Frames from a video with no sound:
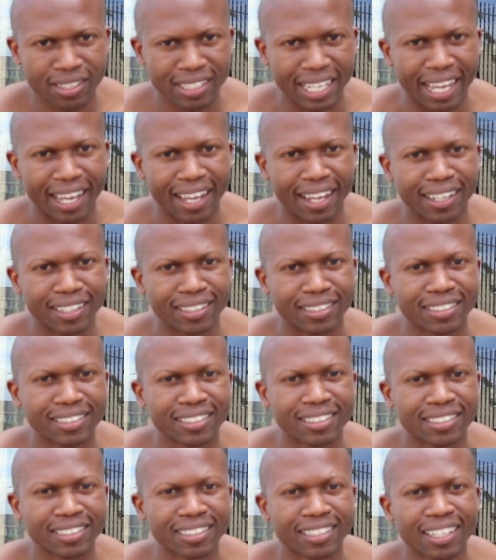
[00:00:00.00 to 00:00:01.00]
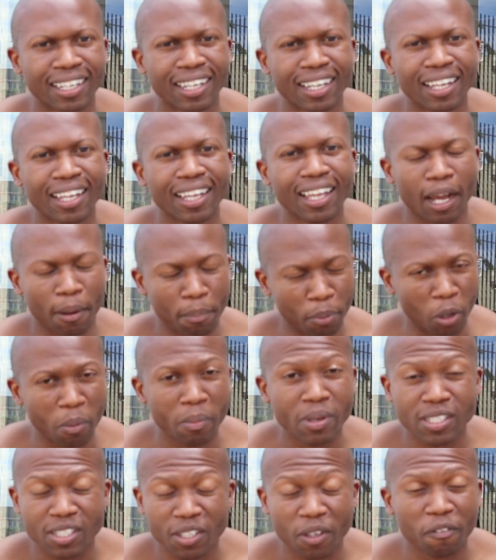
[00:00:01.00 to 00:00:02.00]
and I
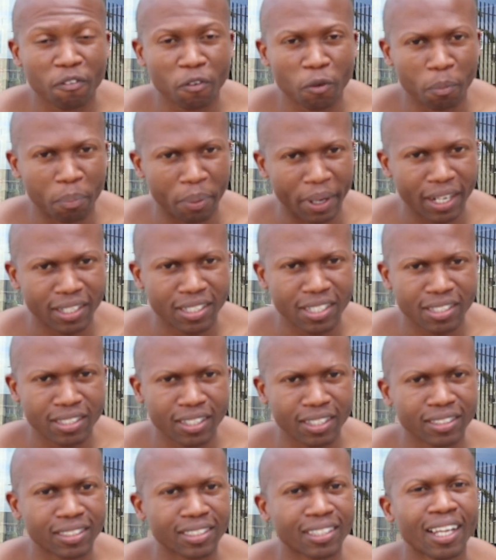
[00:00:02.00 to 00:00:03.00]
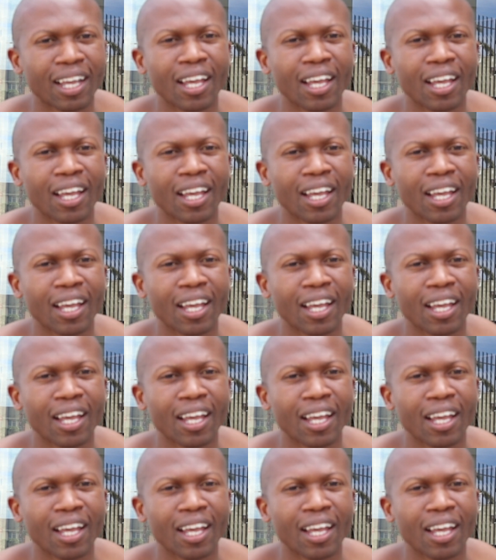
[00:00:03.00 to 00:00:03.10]
promise if you practice it,